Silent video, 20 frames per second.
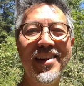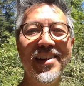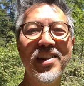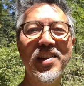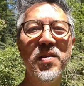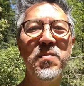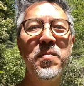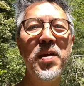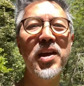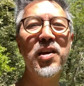
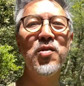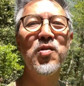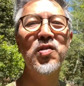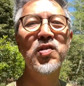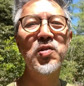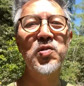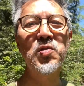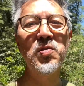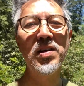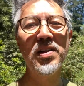to make your
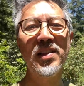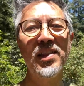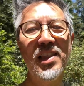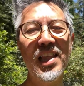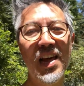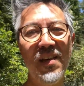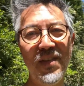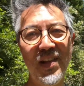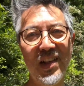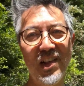school a
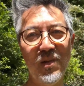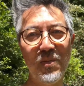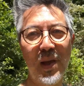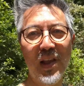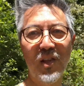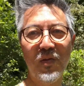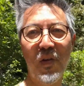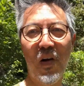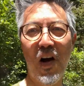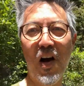loving space
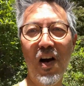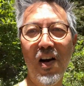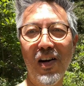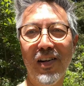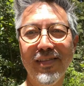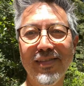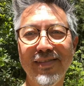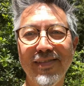for all.